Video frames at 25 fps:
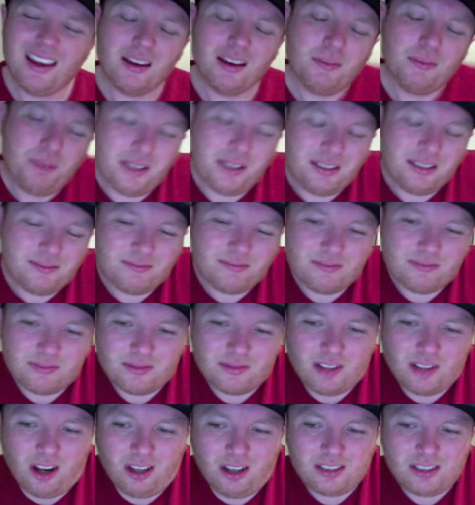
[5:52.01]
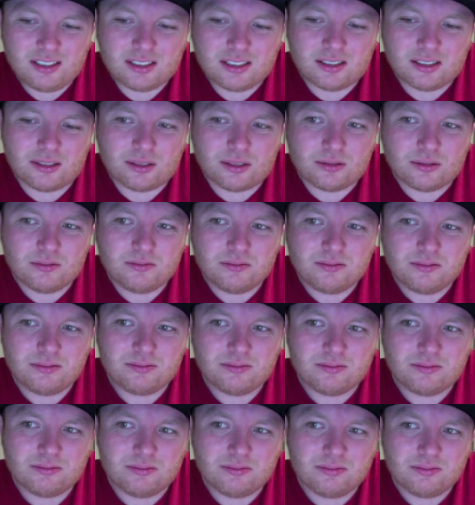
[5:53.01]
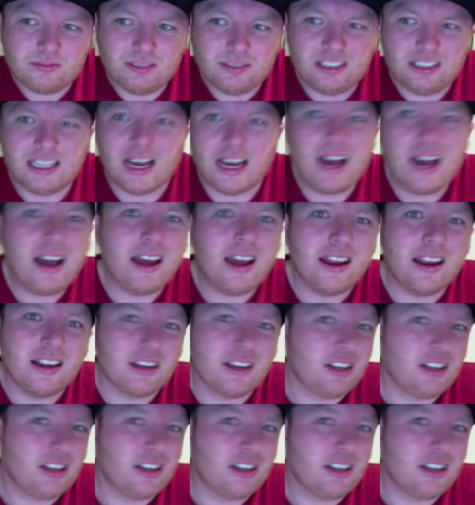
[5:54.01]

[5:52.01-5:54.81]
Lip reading: But also, die